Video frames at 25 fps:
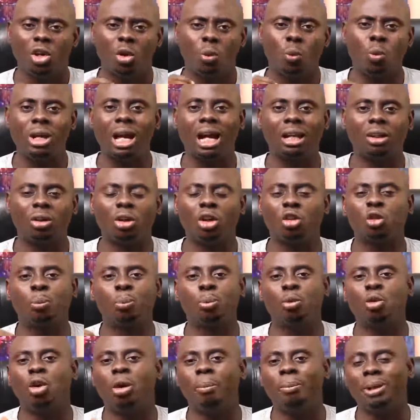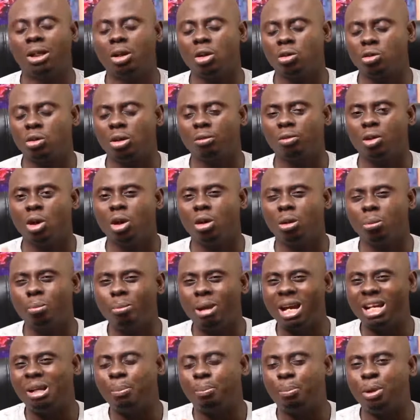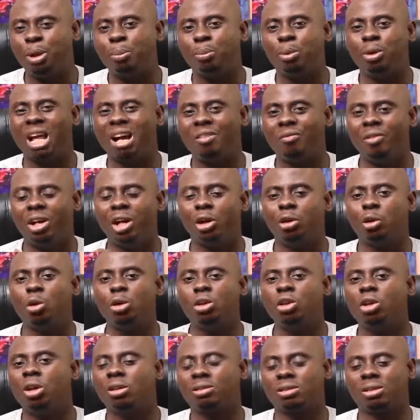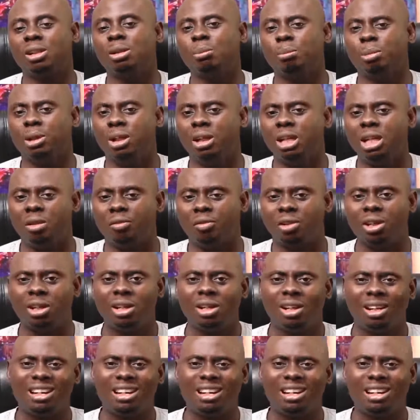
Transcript: We are not poor because of God. Many people have erroneously believed